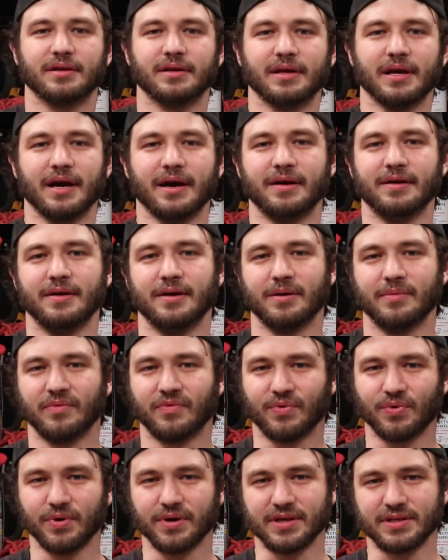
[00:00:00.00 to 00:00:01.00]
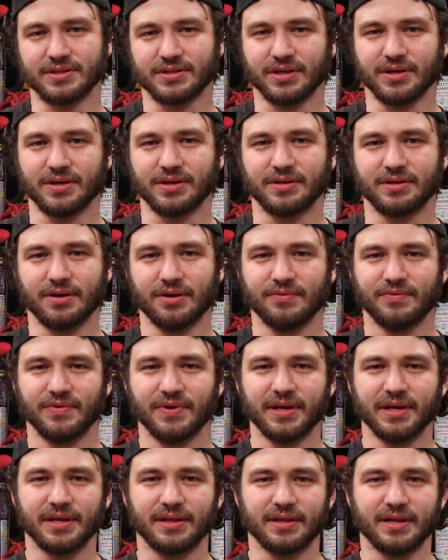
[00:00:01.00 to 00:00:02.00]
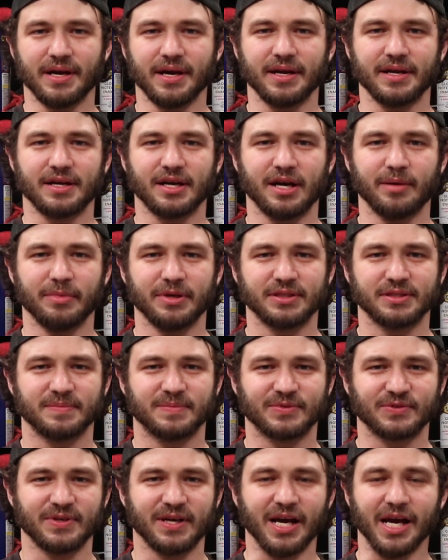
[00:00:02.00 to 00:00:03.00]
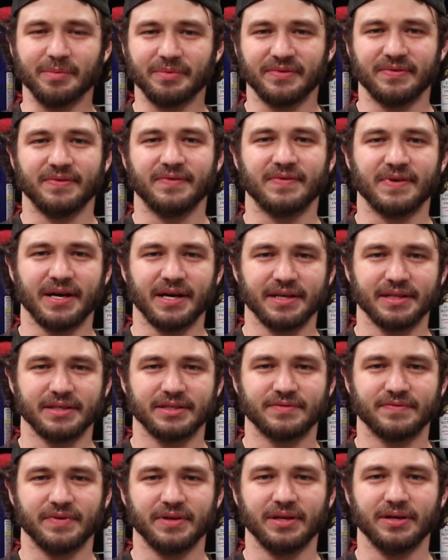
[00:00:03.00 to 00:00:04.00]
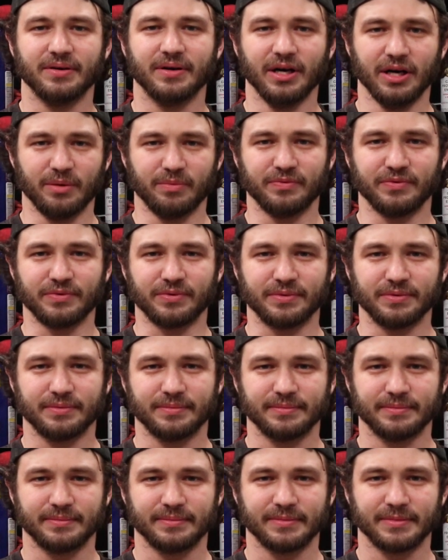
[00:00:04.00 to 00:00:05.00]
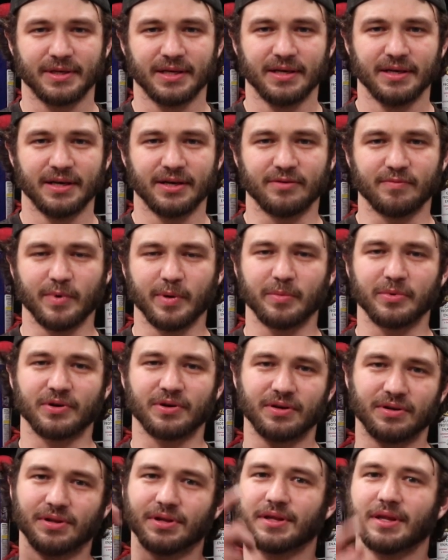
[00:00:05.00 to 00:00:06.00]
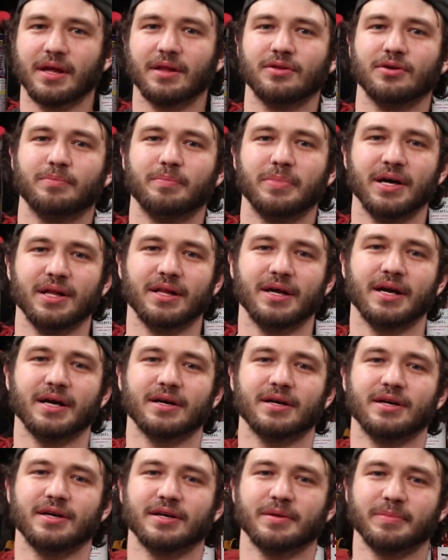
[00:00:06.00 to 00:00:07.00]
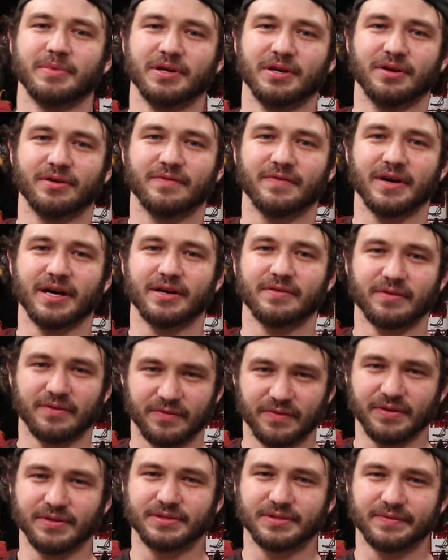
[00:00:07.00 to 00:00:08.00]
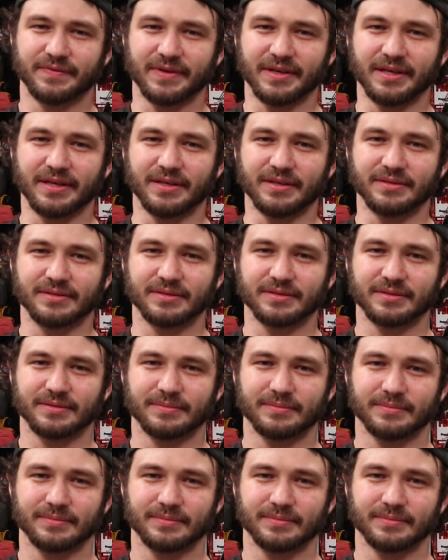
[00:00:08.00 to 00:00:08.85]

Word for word: Now, before we get started, don't forget to like, comment, subscribe if you find this video helpful. Remember, click that little bell icon and be notified of our future videos.